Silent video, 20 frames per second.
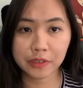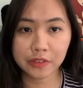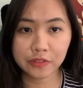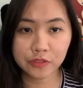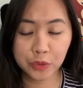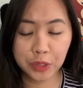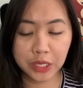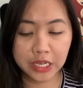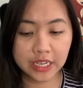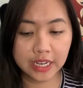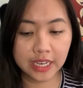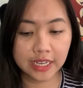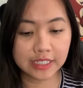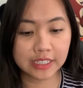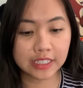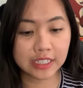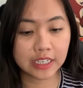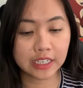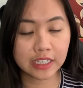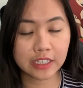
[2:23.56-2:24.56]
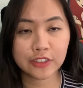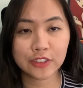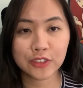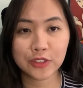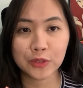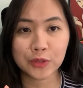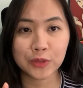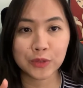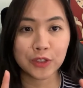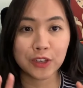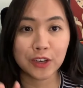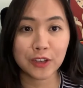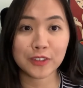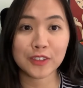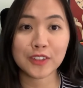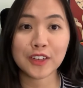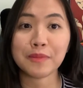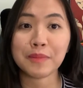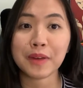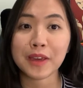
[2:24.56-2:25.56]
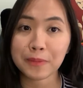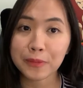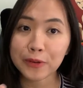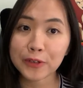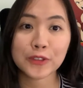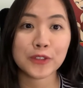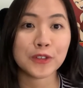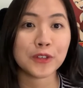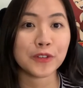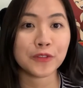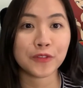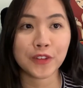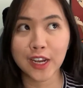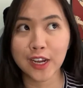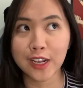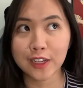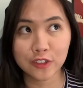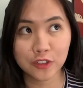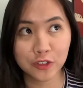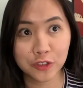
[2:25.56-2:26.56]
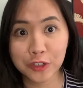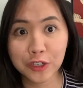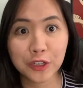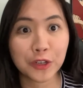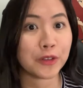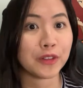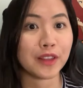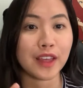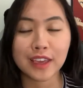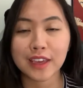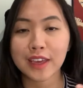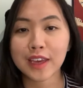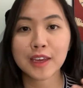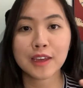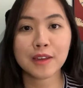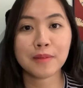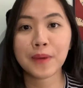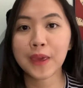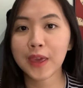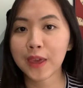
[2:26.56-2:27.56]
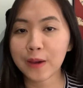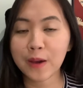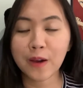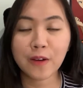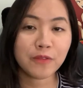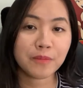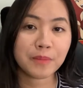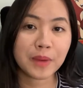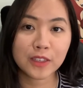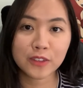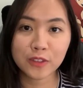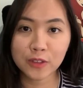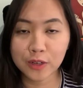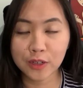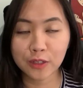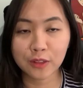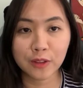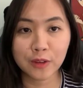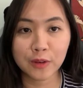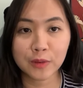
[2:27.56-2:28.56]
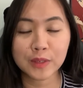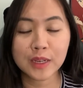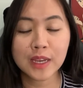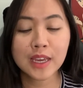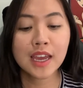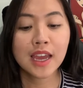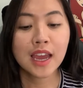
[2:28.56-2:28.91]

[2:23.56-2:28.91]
of 2019 to start my personal finance journey, or like paying off my student loans,